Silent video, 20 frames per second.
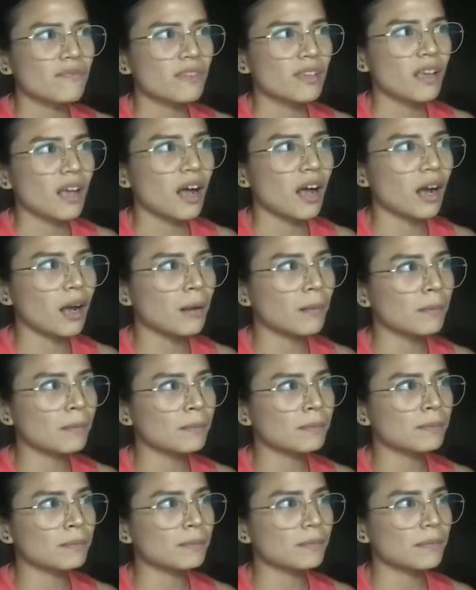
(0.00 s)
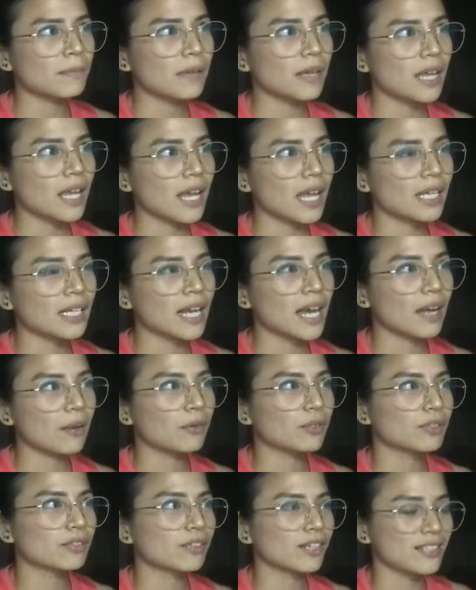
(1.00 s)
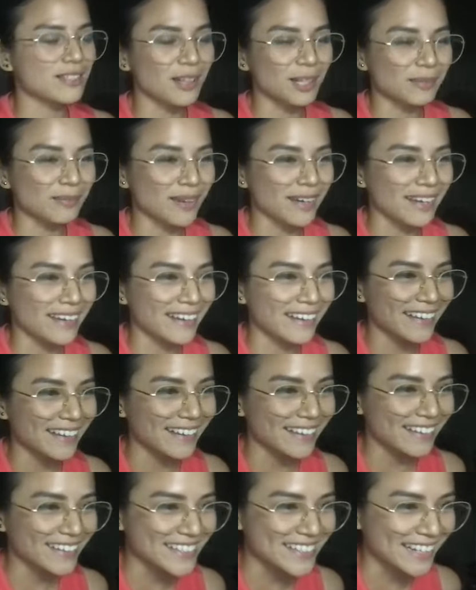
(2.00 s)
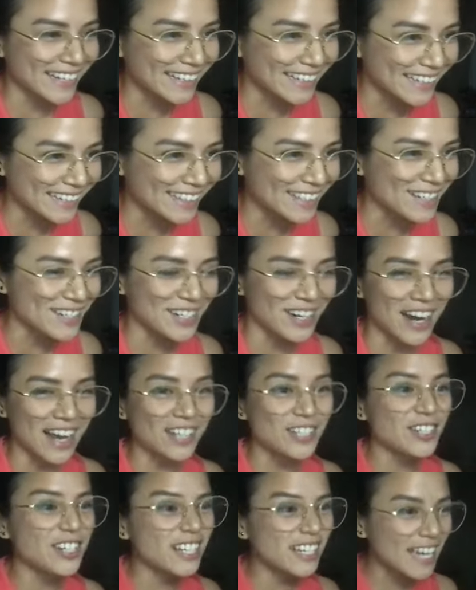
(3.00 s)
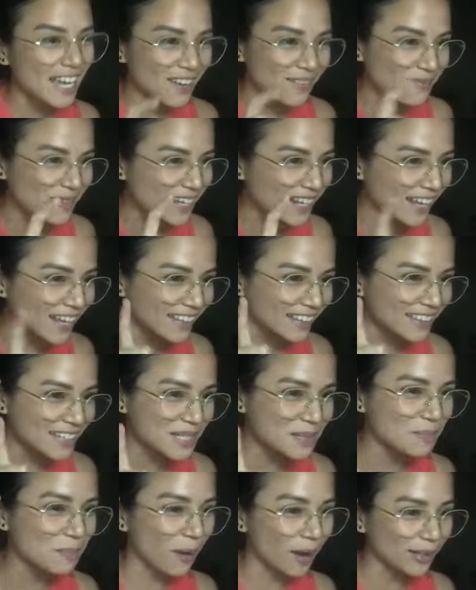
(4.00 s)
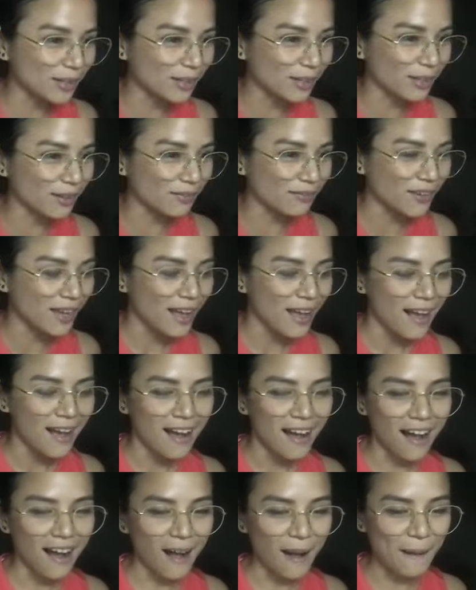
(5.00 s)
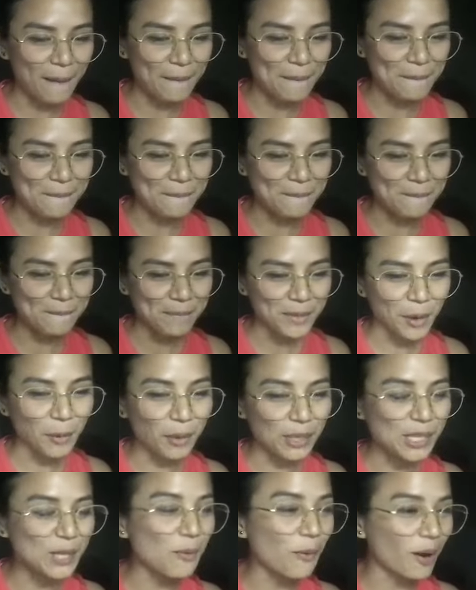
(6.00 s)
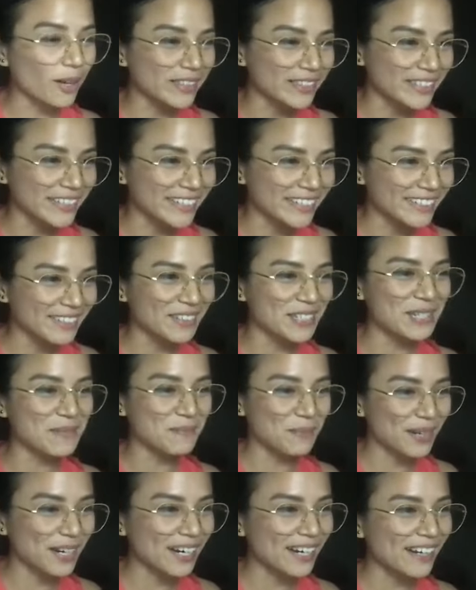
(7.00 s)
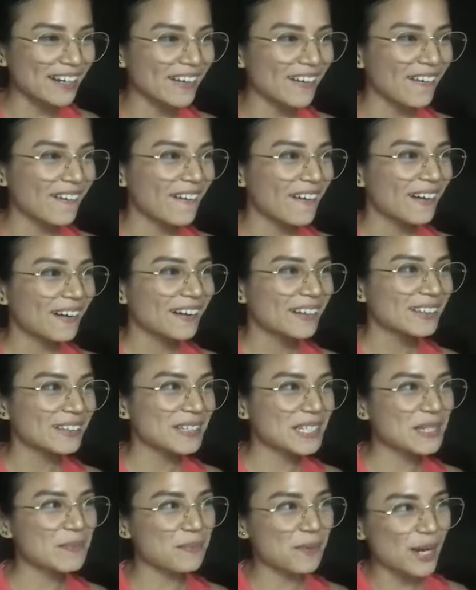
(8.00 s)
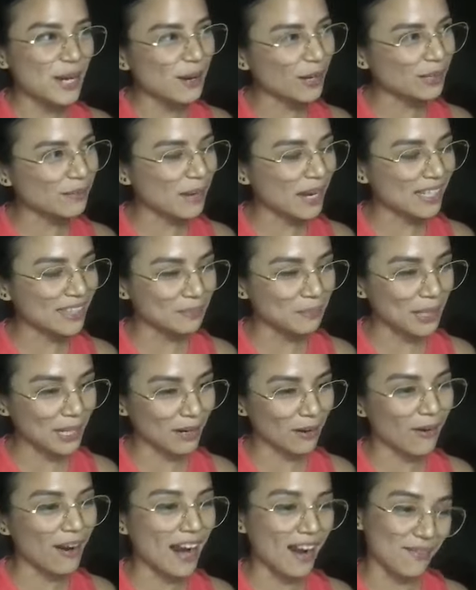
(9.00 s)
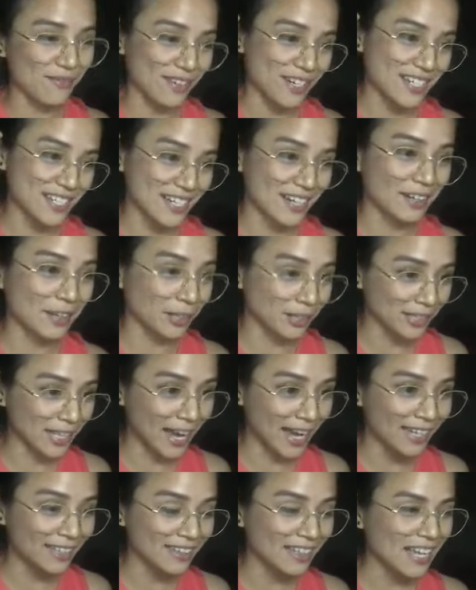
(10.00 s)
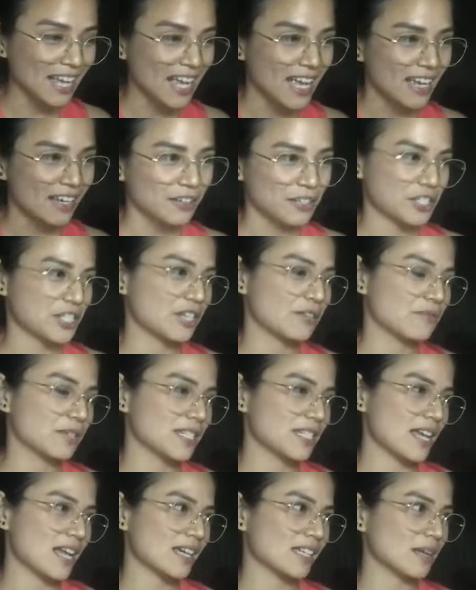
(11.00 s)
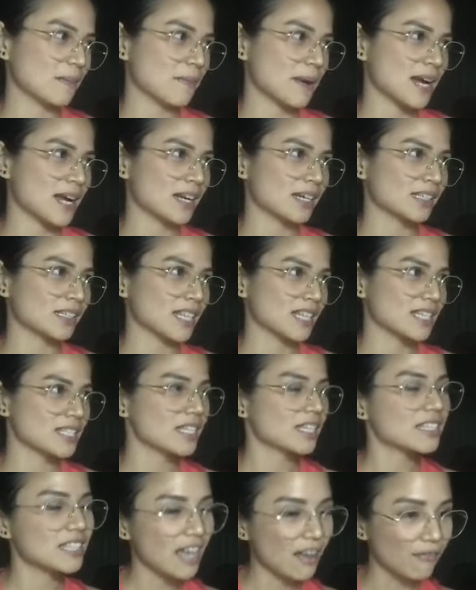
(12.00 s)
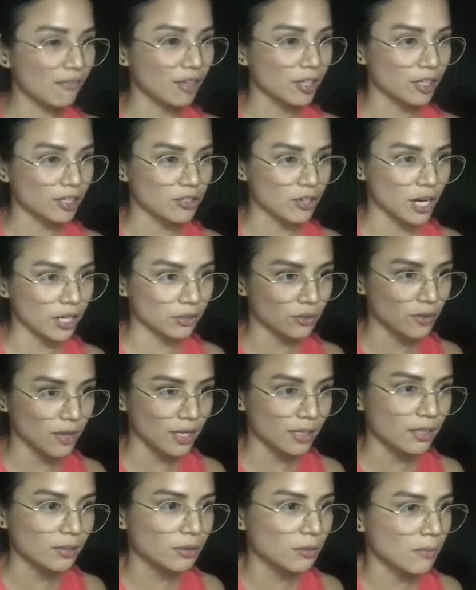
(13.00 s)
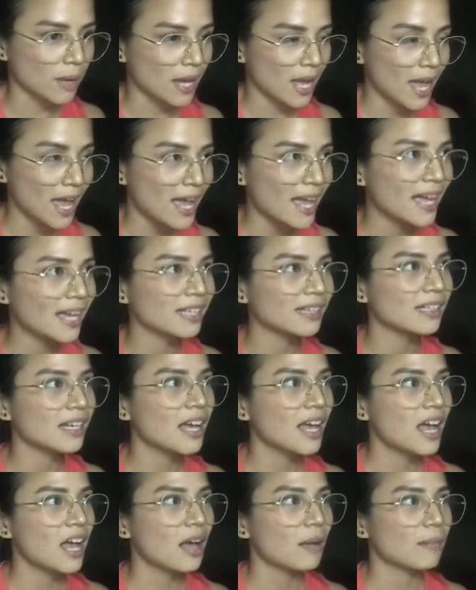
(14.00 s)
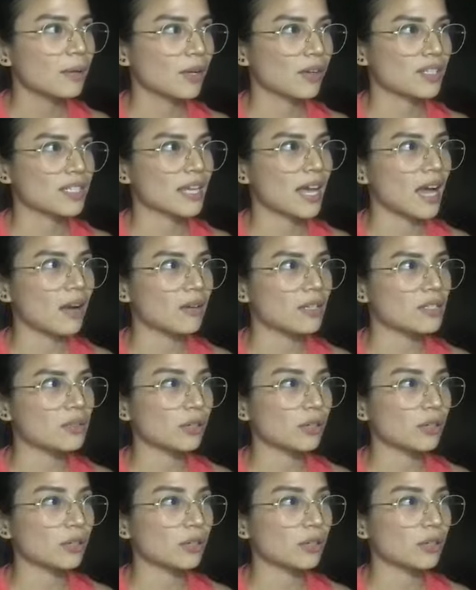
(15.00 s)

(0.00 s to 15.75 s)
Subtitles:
um and I would consult my CLE teacher, and she gave me like this bottle of holy water to spray on my pillow every single night, because she was saying na parang that's the devil trying to get into my head, because nga I was